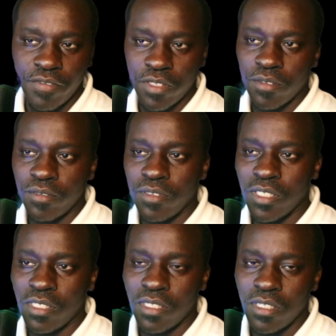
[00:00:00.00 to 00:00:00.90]
So
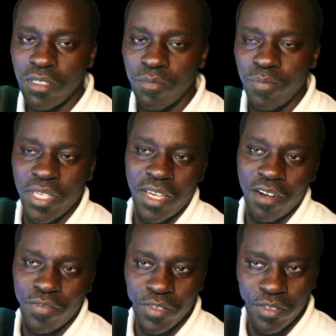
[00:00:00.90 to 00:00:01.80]
just be
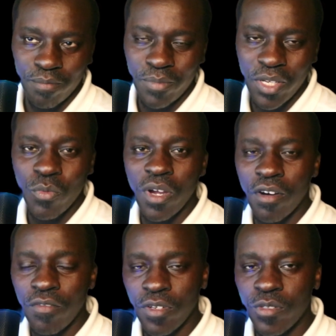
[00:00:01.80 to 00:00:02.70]
careful and be aware
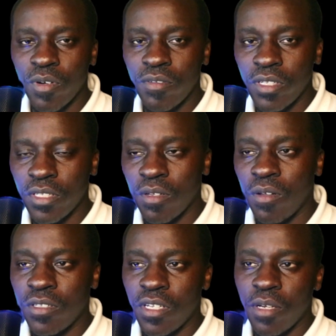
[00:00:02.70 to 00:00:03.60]
of your surroundings at all
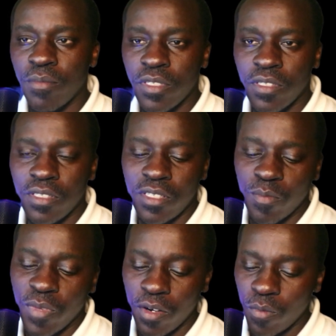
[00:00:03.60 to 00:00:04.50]
times. Doesn't
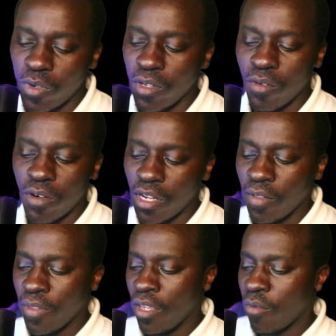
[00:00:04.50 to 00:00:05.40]
matter where you are at,
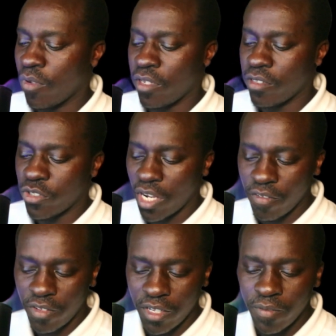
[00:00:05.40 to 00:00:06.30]
whether you're
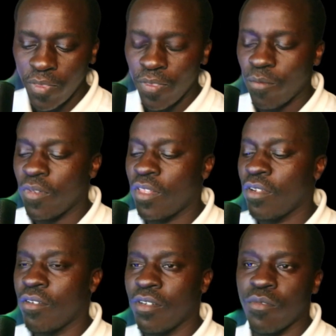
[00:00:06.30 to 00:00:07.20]
driving, whether
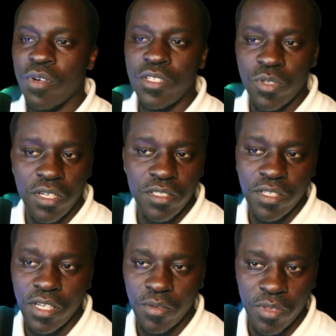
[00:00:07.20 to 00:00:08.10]
you're in the restaurants,
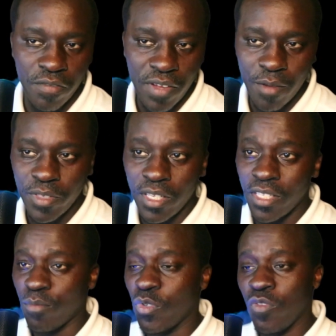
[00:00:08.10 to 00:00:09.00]
eating with your family, at the
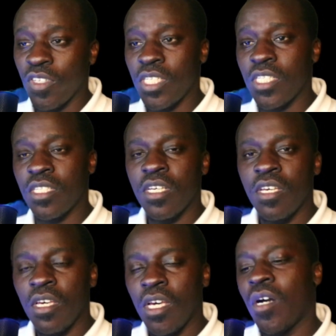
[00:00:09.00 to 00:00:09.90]
movies,
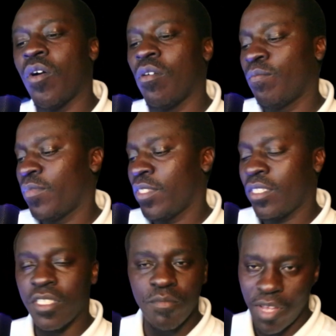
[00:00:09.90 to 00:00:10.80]
or
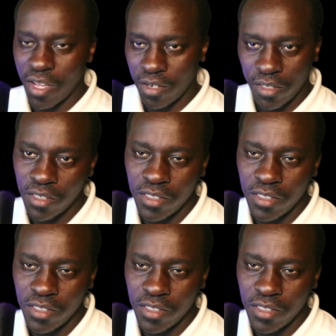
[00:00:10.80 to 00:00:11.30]
doesn't matter.